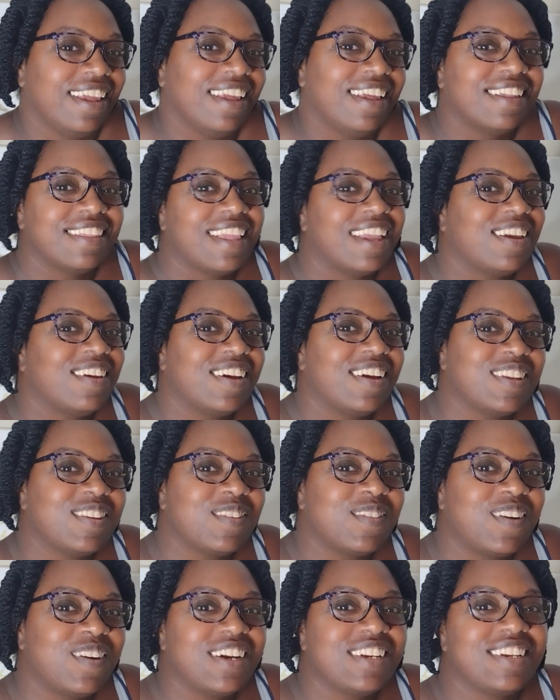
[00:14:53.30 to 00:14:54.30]
Thank you guys
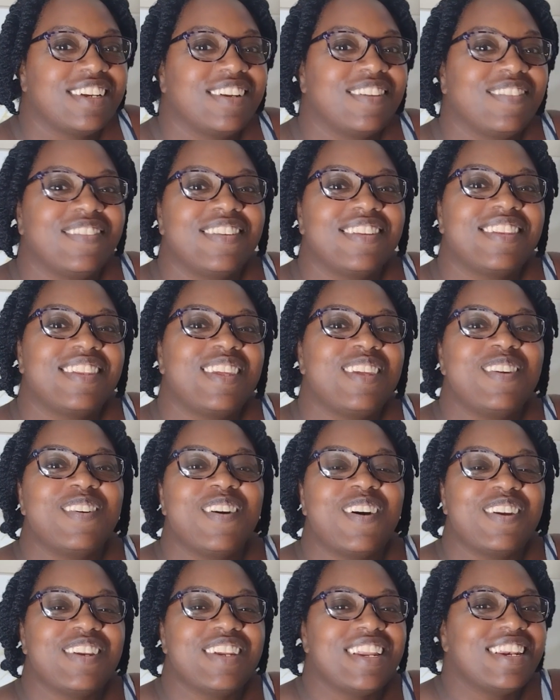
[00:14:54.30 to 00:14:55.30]
for watching. We'll see you
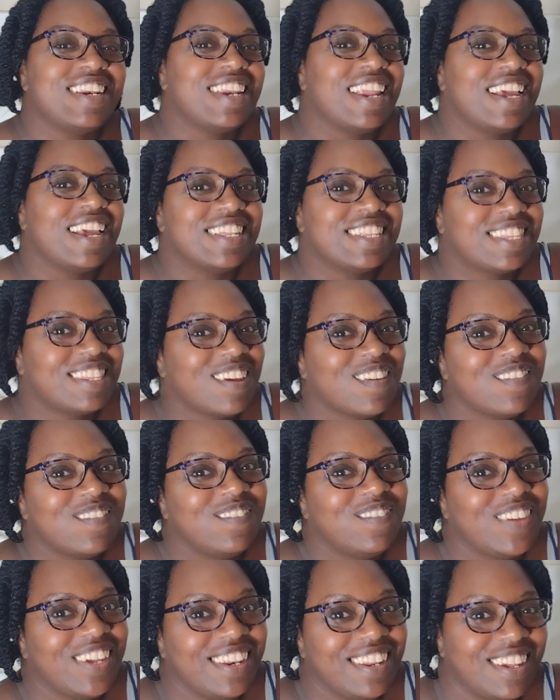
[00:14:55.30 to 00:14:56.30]
on the next
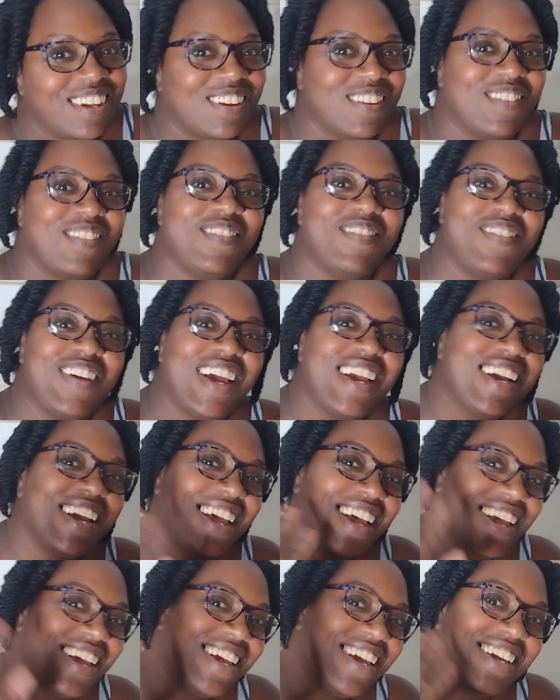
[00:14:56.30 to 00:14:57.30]
video. Bye
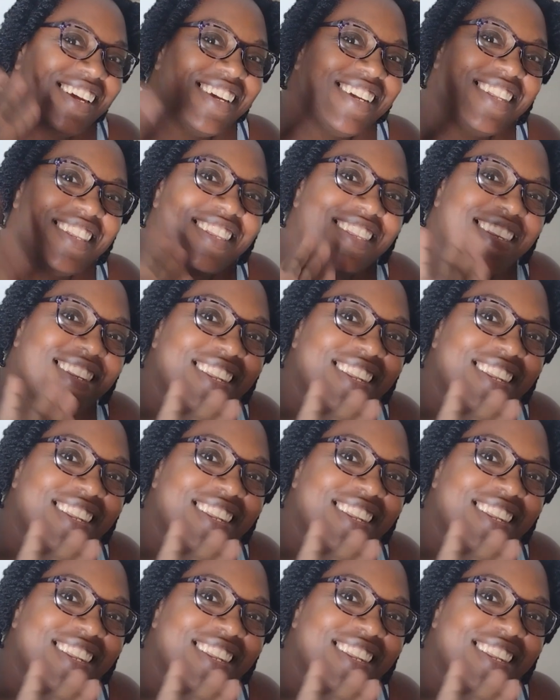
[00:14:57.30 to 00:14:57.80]
guys.